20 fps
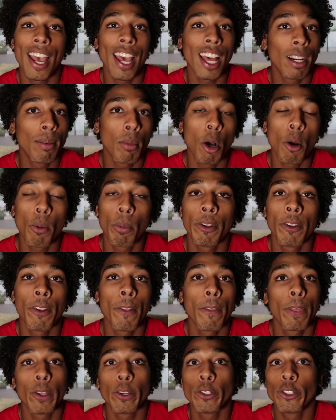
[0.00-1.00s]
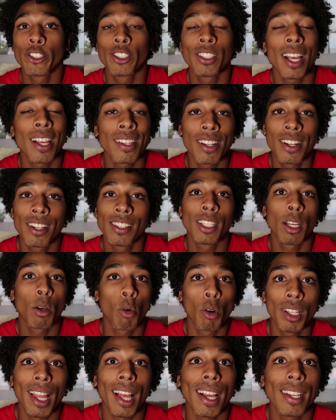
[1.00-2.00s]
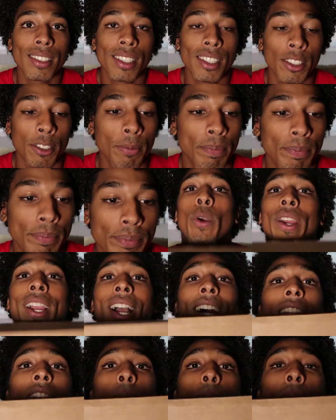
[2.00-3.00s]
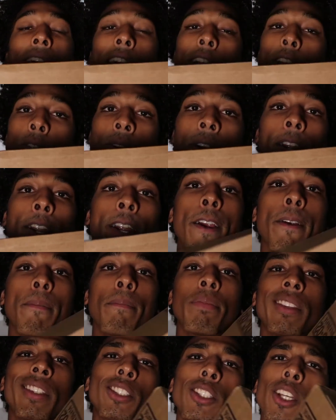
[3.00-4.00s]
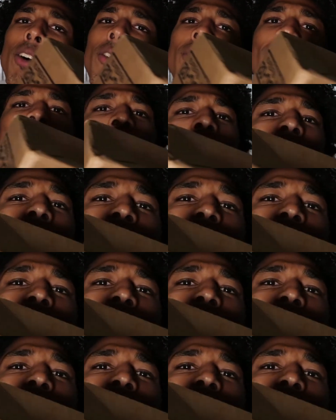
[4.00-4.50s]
And I'm hoping they're just as good as they were last season. We got the box right here. So